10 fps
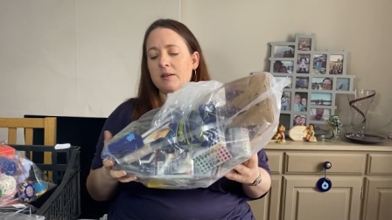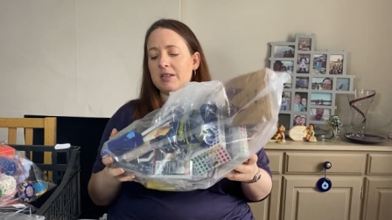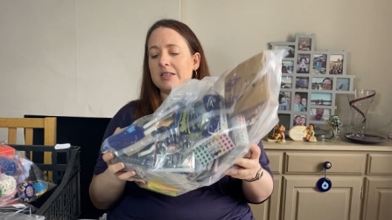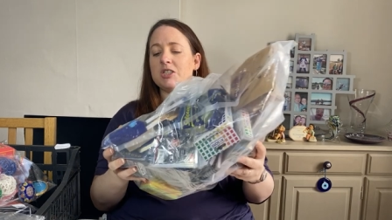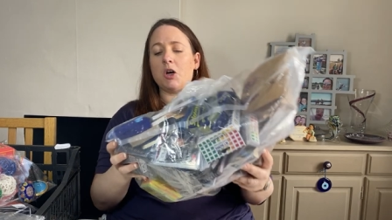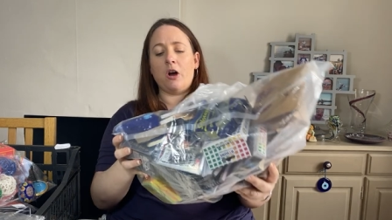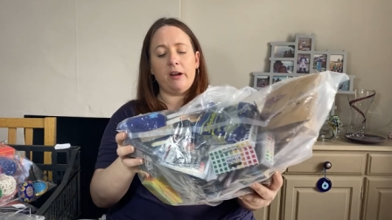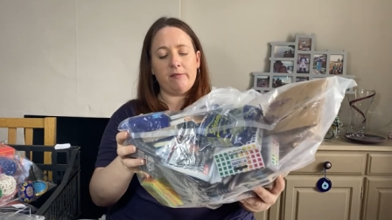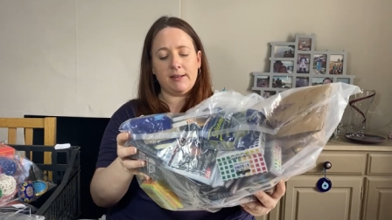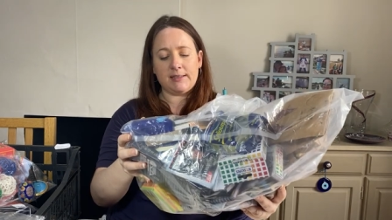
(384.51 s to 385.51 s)
there's
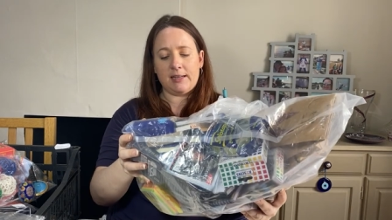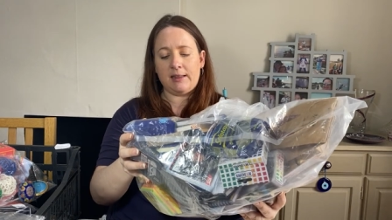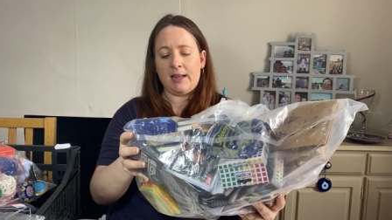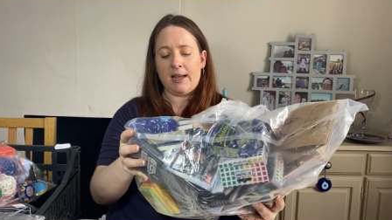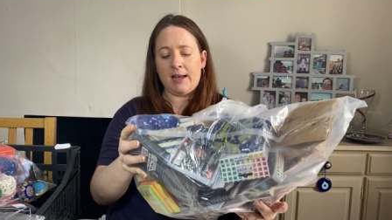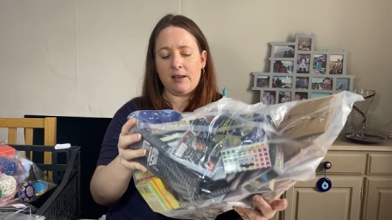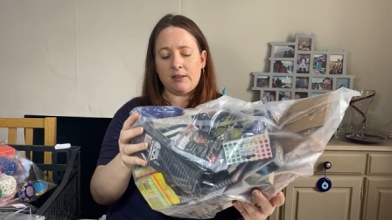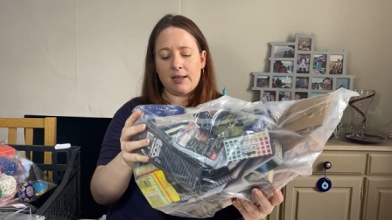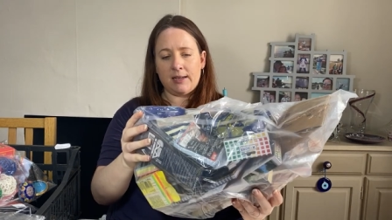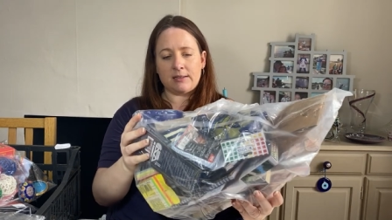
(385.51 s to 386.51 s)
diaries in there.
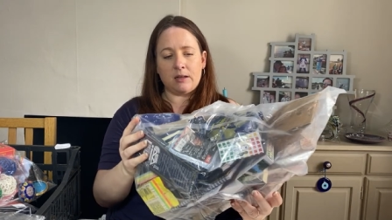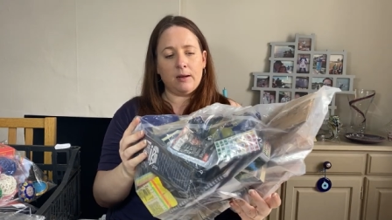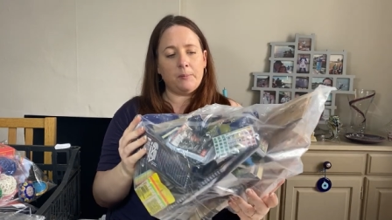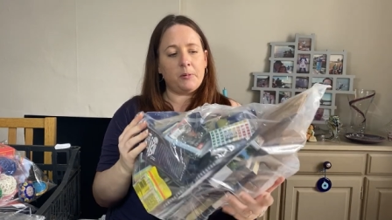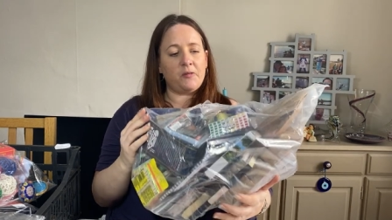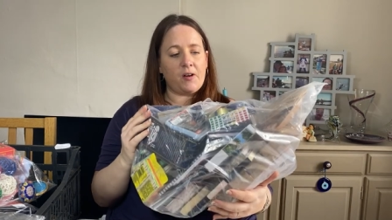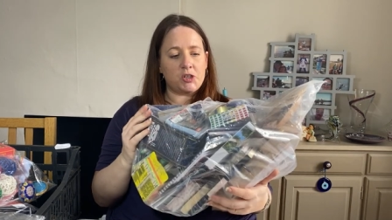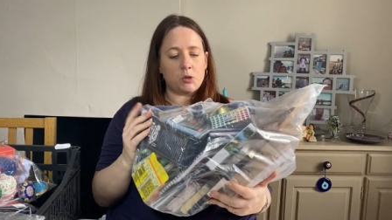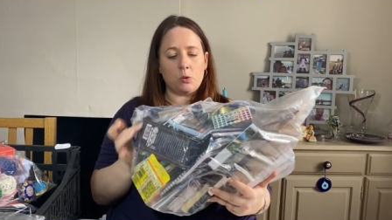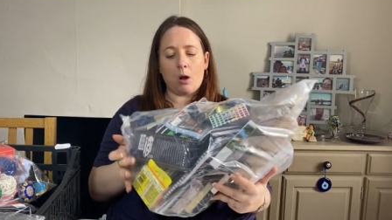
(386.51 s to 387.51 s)
There's like
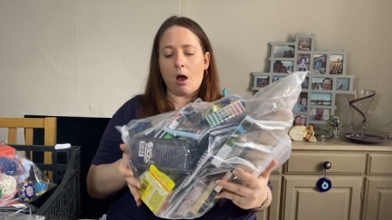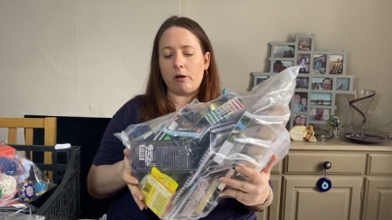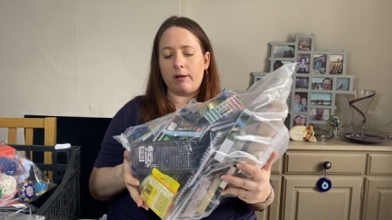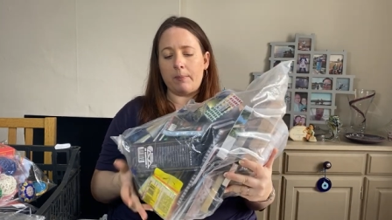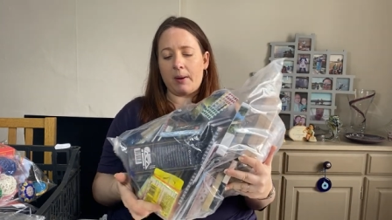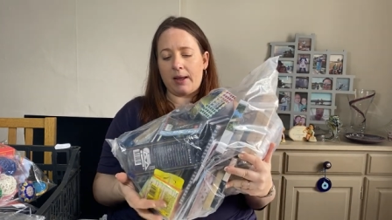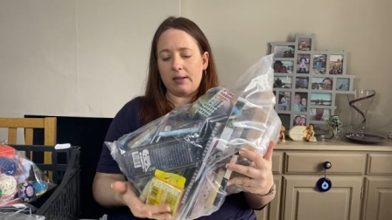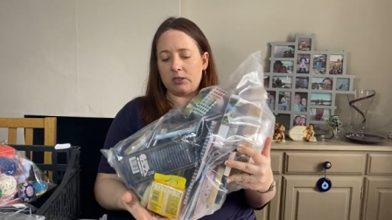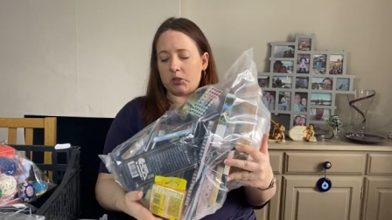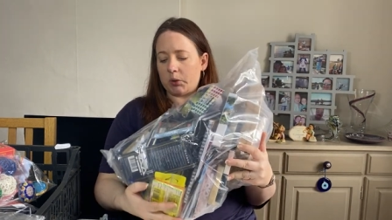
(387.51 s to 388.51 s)
professional colouring
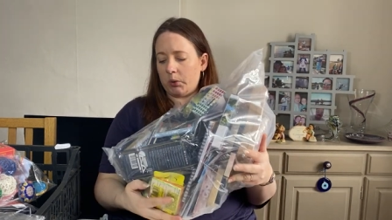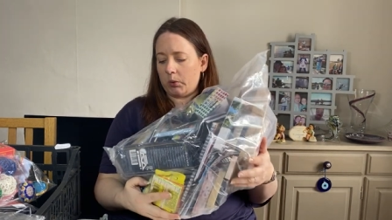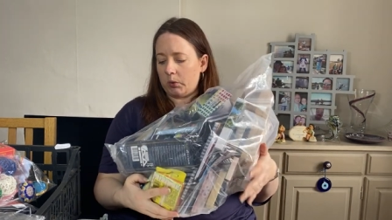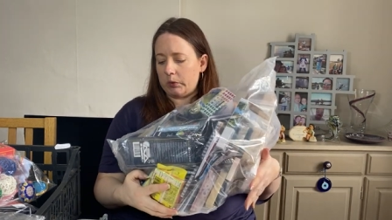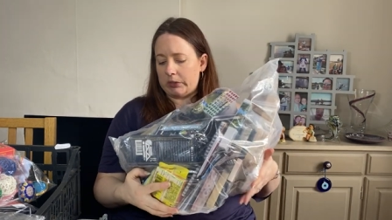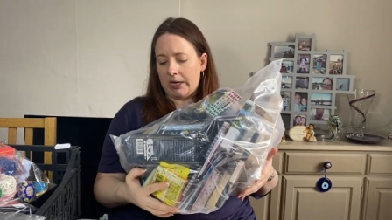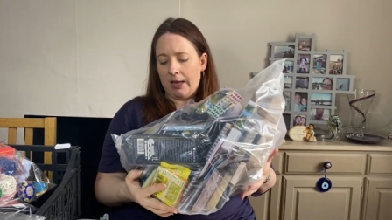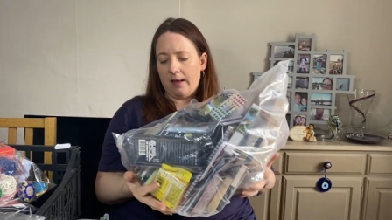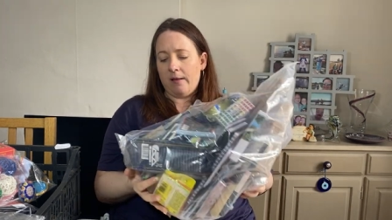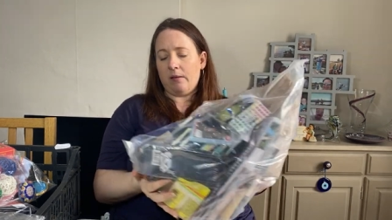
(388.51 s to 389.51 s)
pencils,
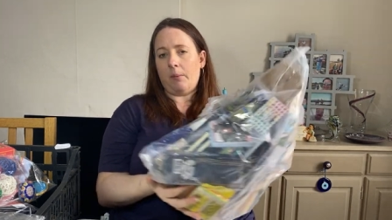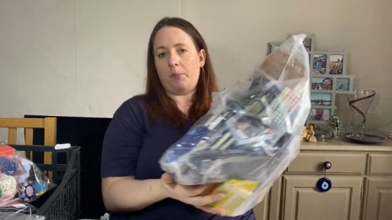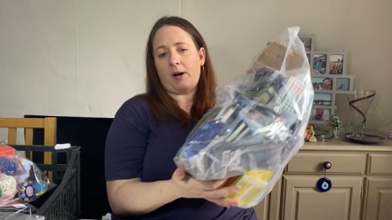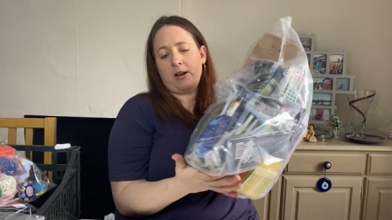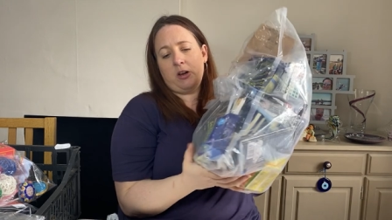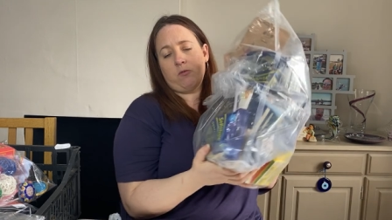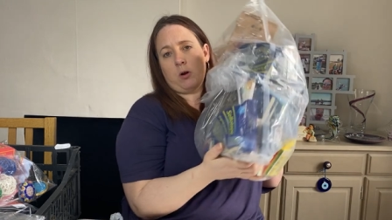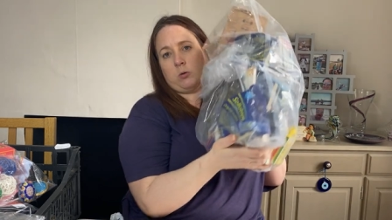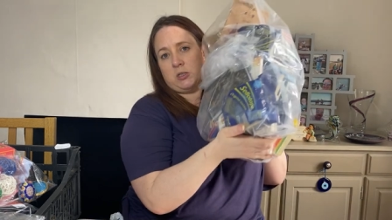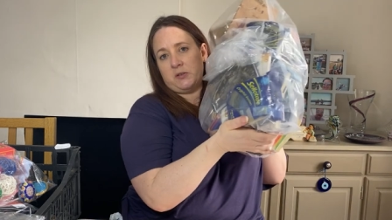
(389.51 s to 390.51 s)
brand new
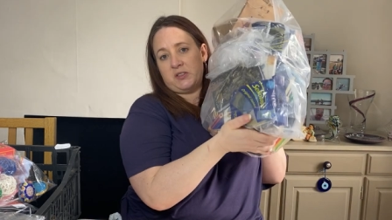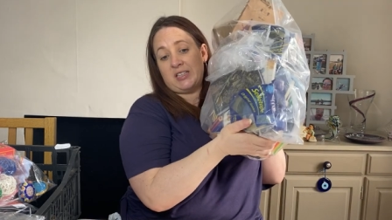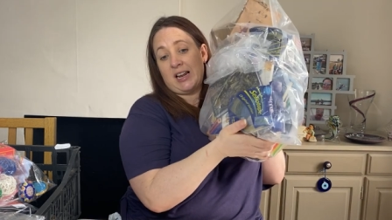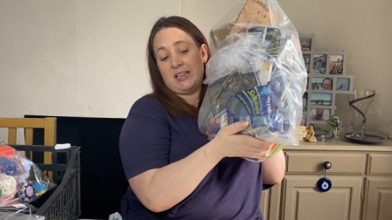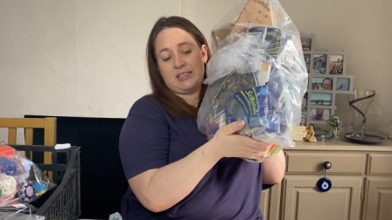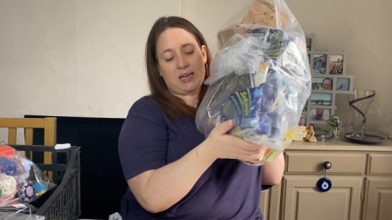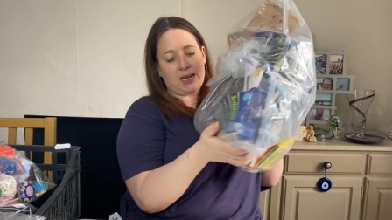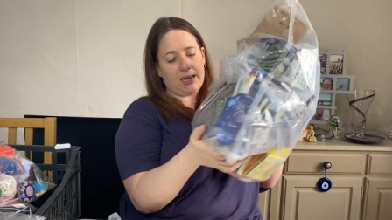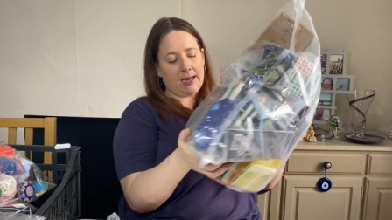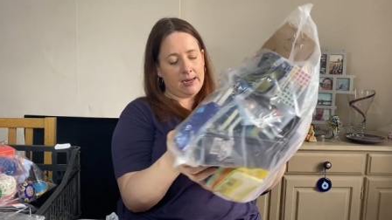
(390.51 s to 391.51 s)
rolls of
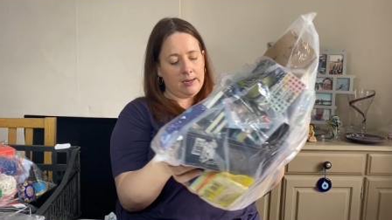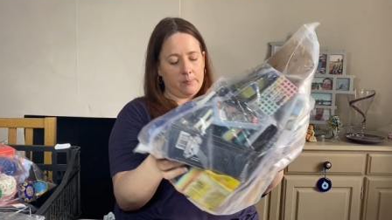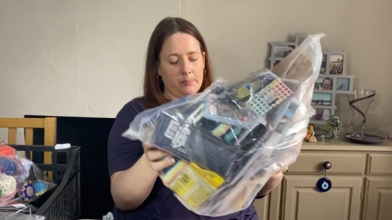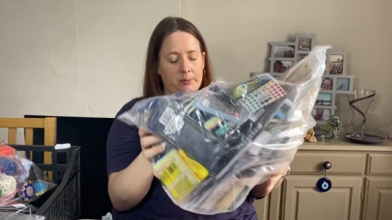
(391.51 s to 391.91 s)
sellotape,